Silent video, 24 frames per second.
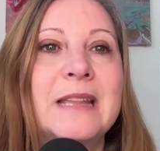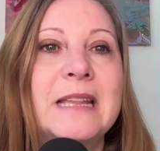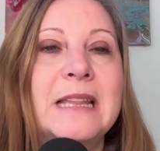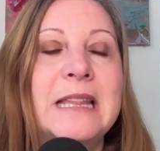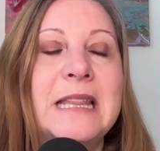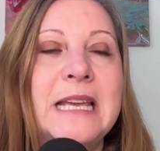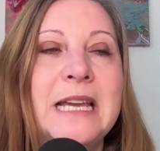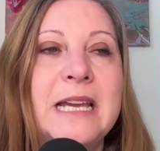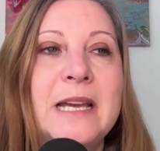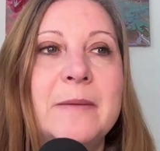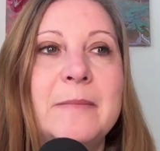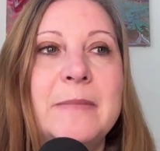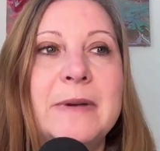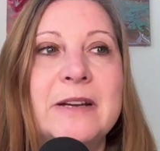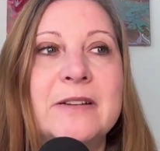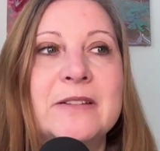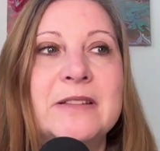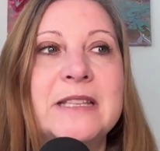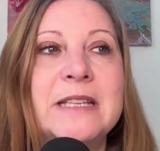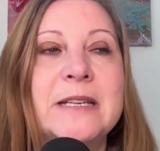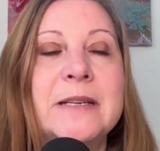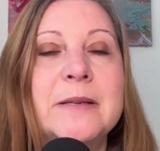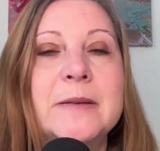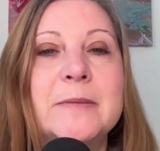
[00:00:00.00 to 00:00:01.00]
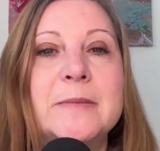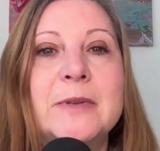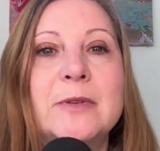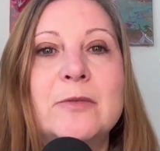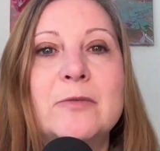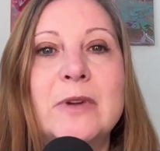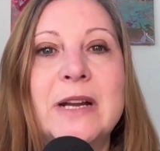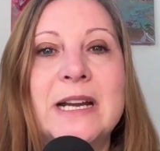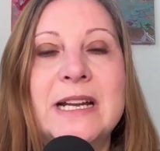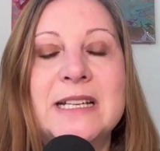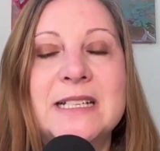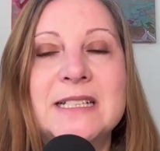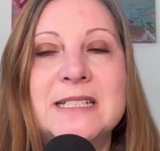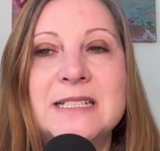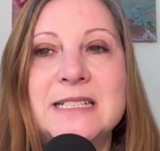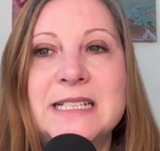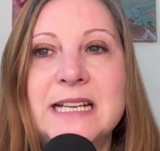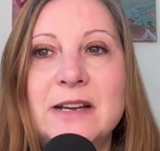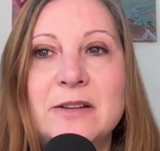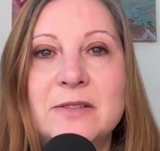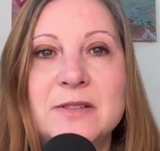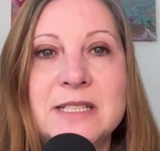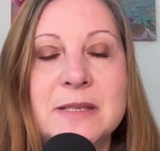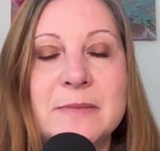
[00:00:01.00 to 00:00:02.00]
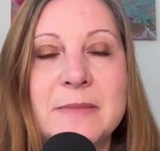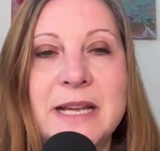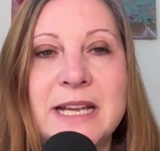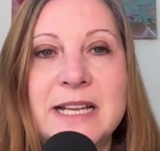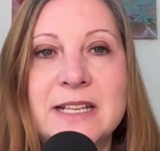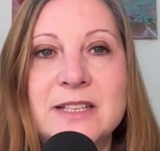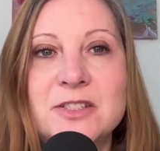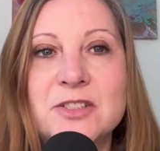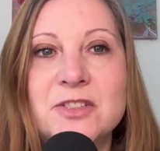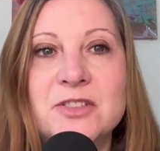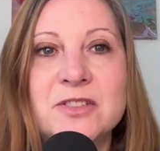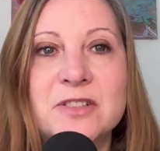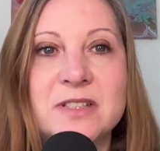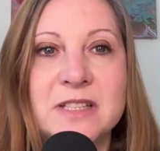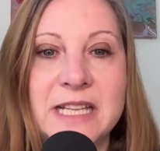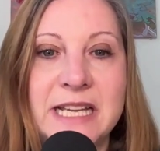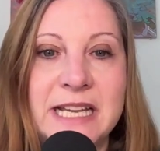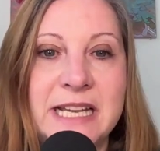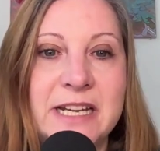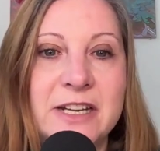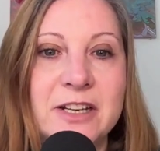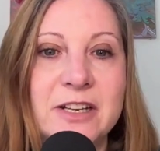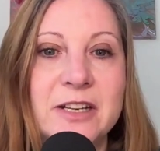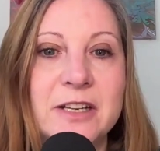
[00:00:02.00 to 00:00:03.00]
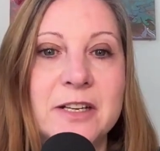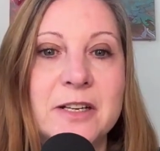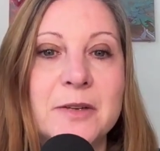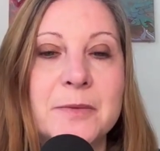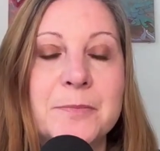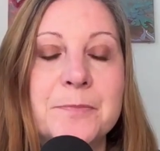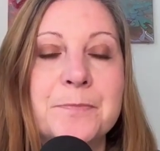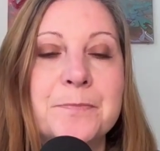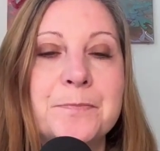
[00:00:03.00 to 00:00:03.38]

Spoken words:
think about them and write down some answers later.